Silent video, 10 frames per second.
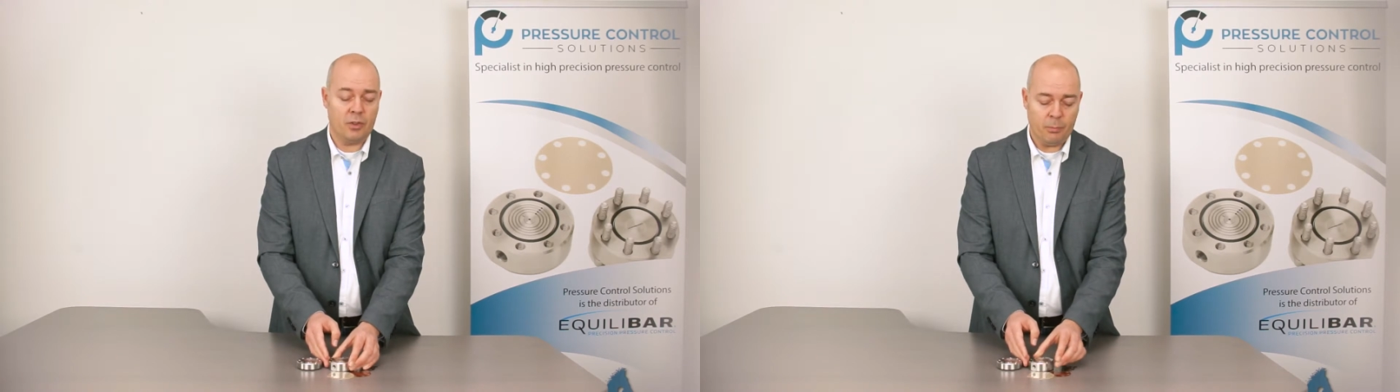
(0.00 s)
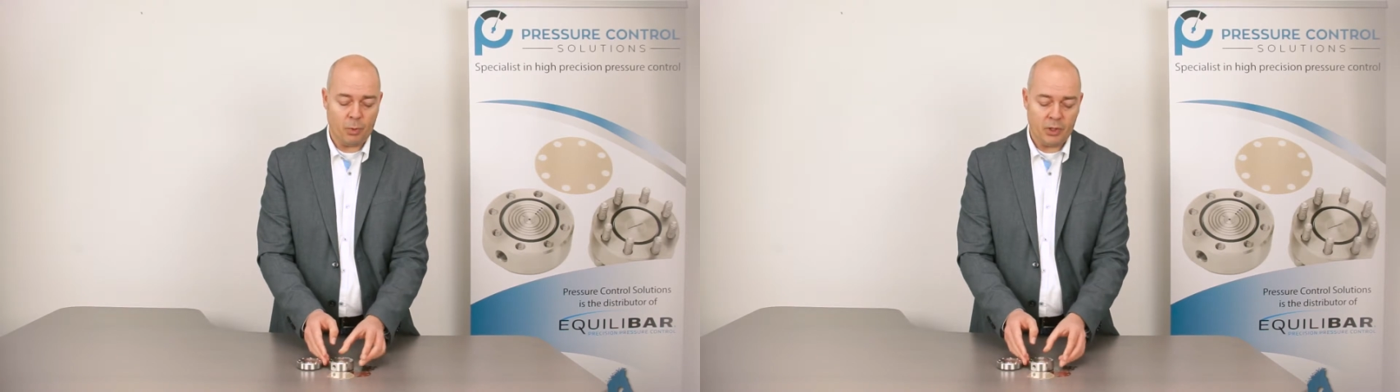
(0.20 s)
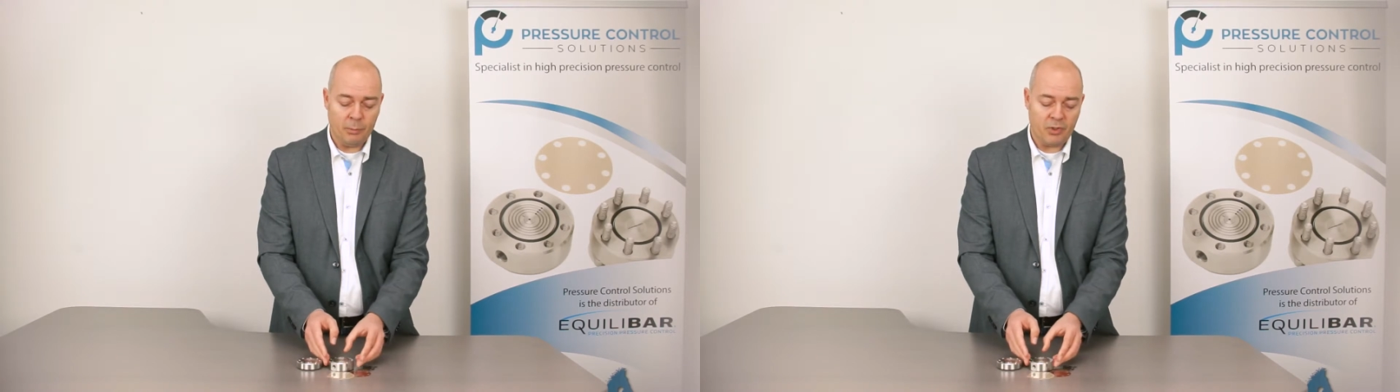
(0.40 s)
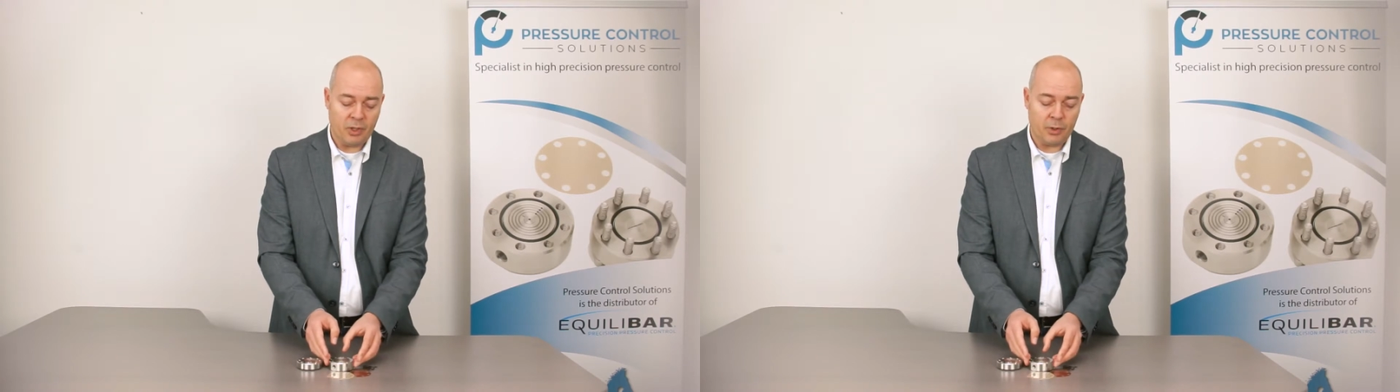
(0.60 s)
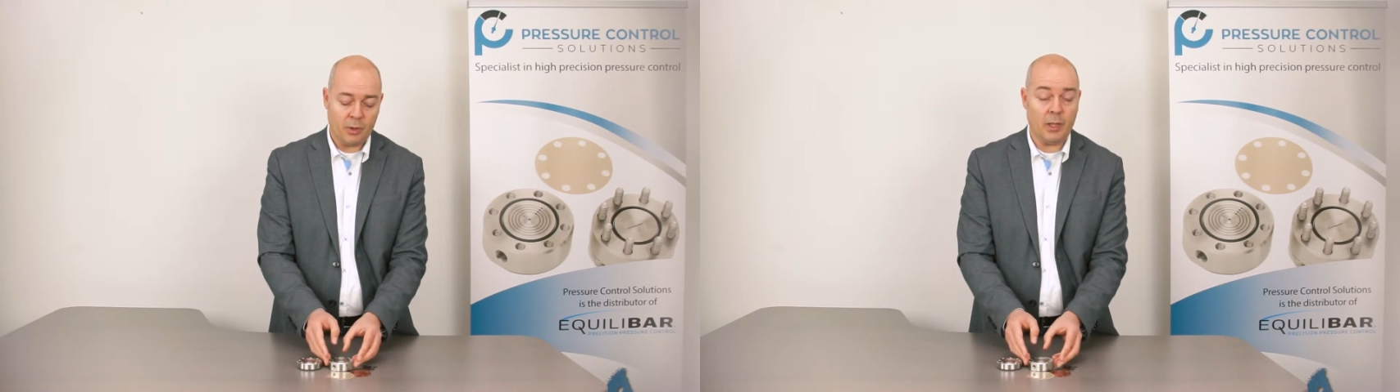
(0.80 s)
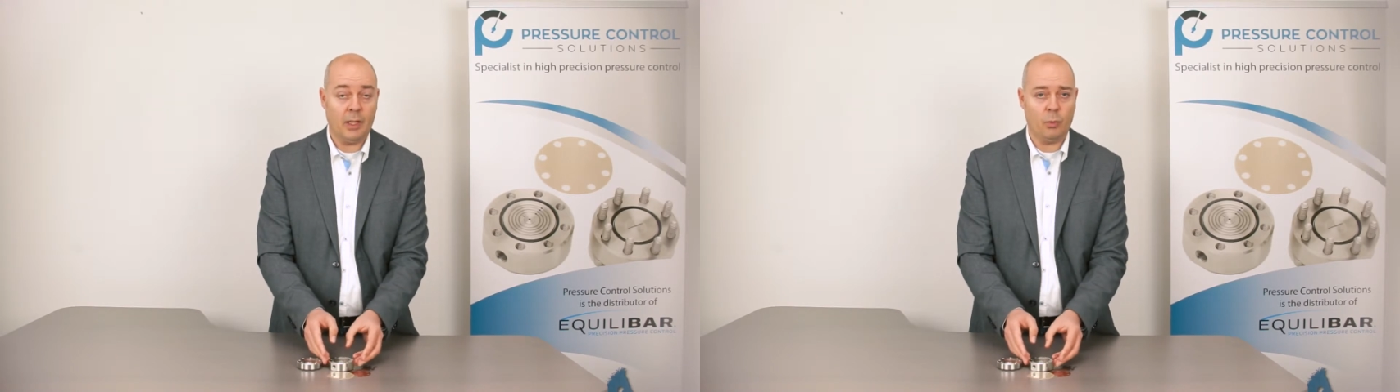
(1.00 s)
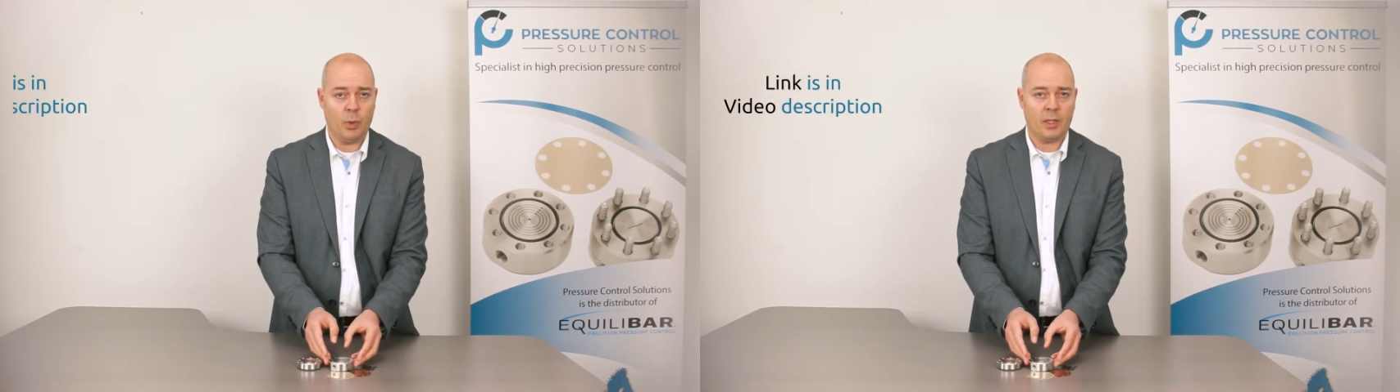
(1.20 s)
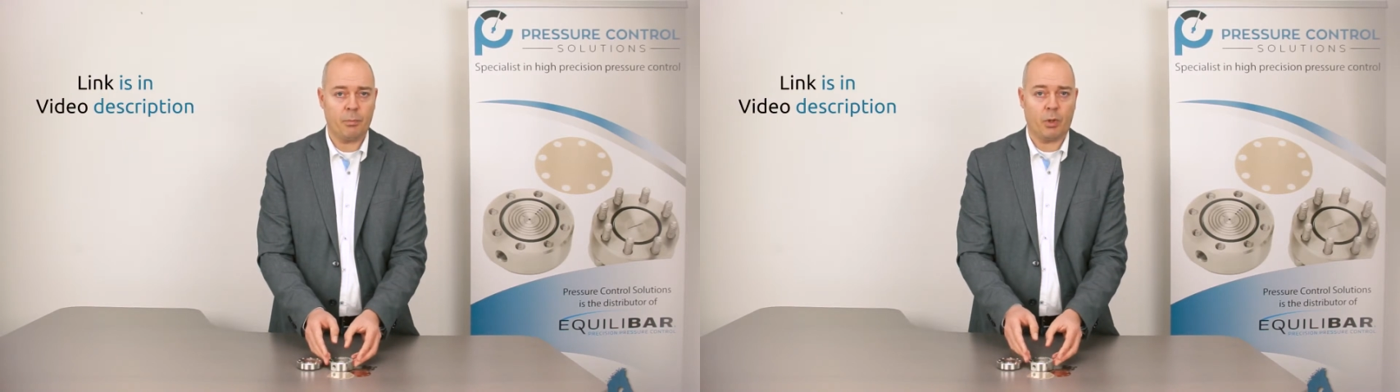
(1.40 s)
the body material and the
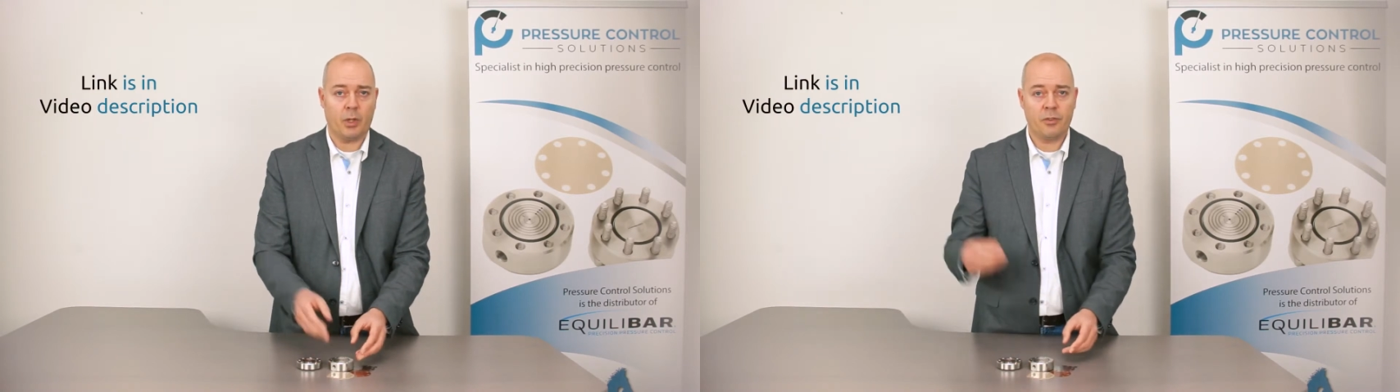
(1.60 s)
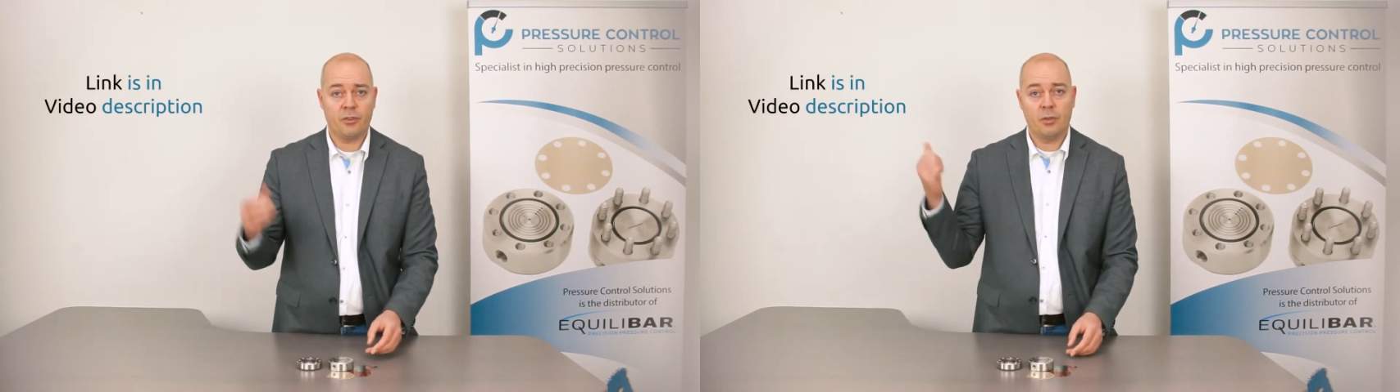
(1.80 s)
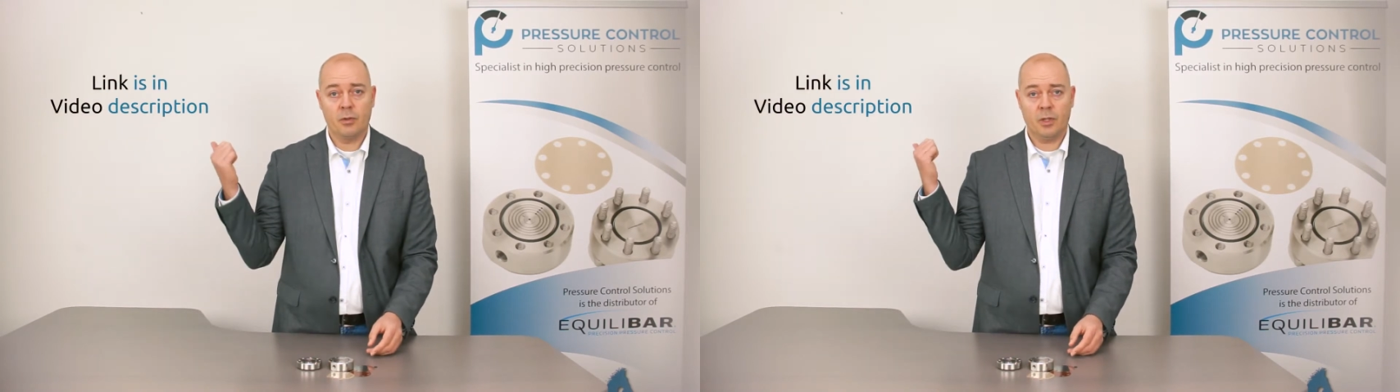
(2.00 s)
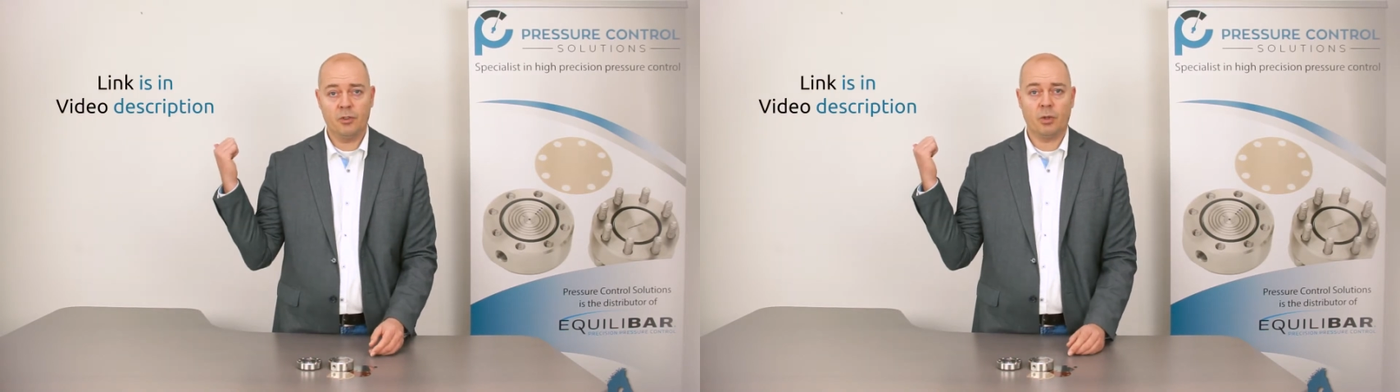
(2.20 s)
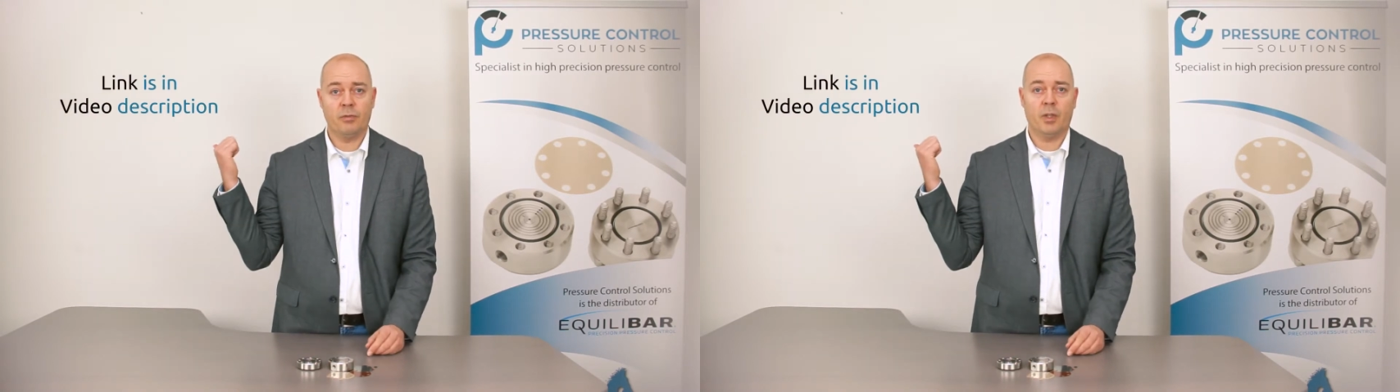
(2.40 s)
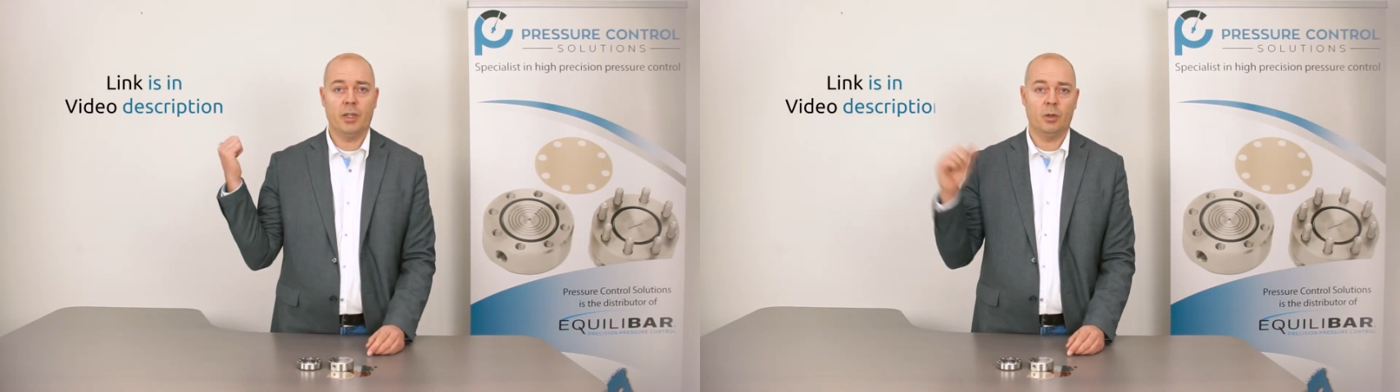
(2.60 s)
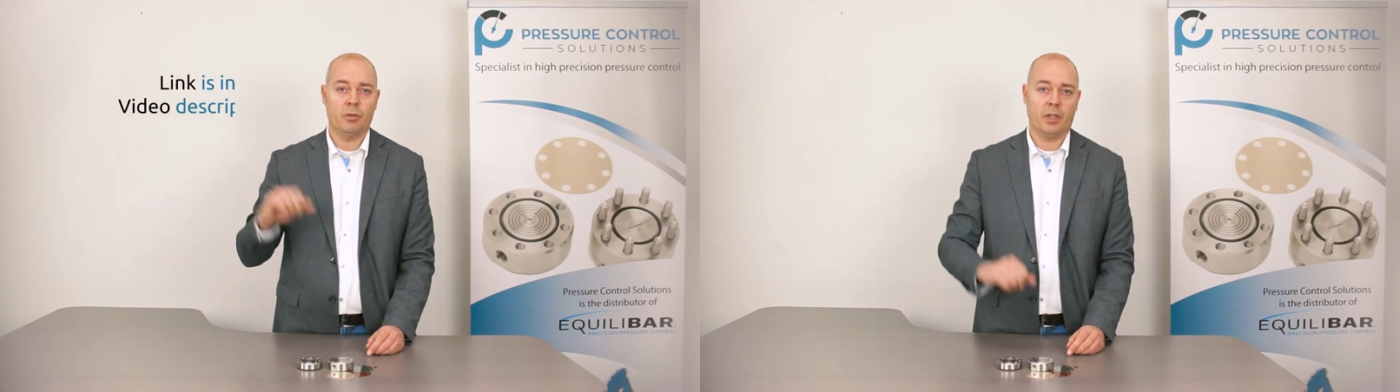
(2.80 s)
wetted parts that you can find over